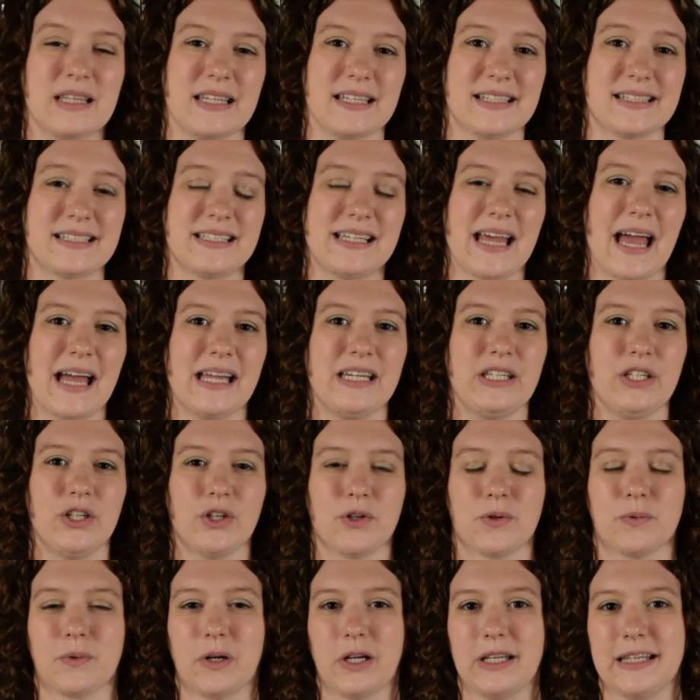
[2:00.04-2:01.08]
This
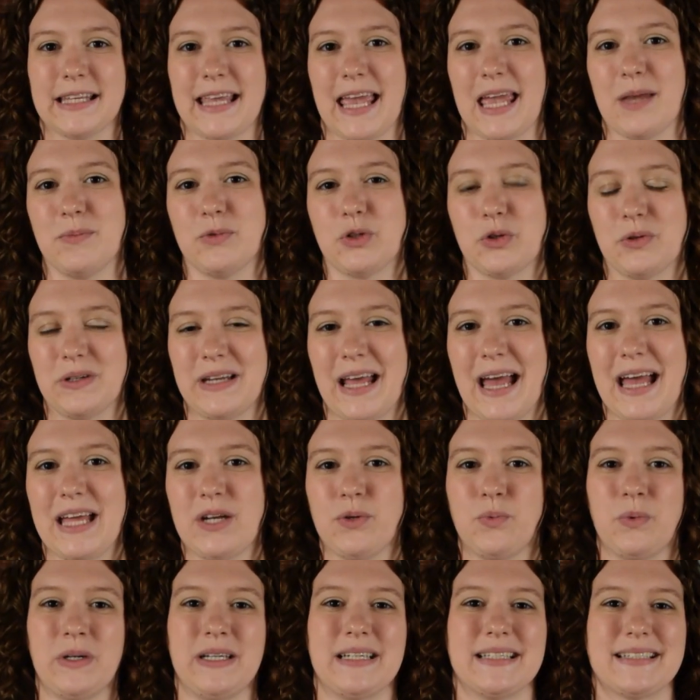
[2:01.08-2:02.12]
10-year run came to an
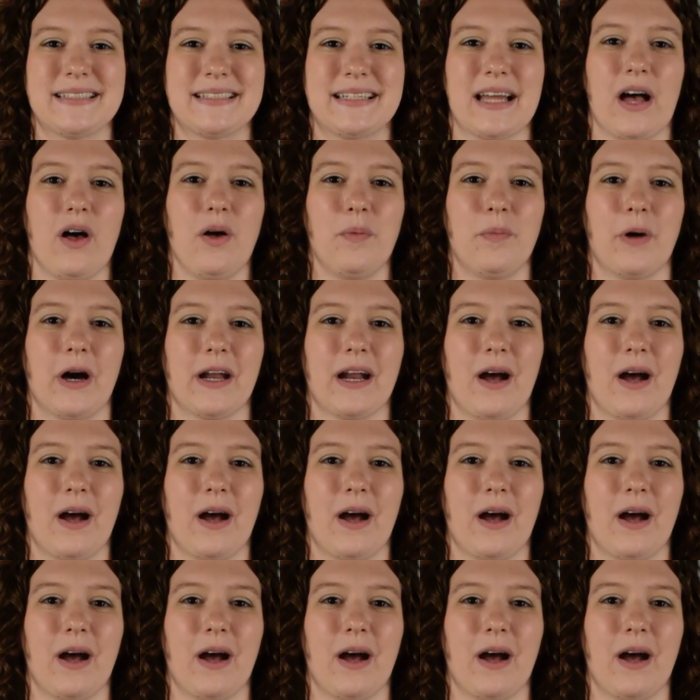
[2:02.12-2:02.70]
end when Distell bought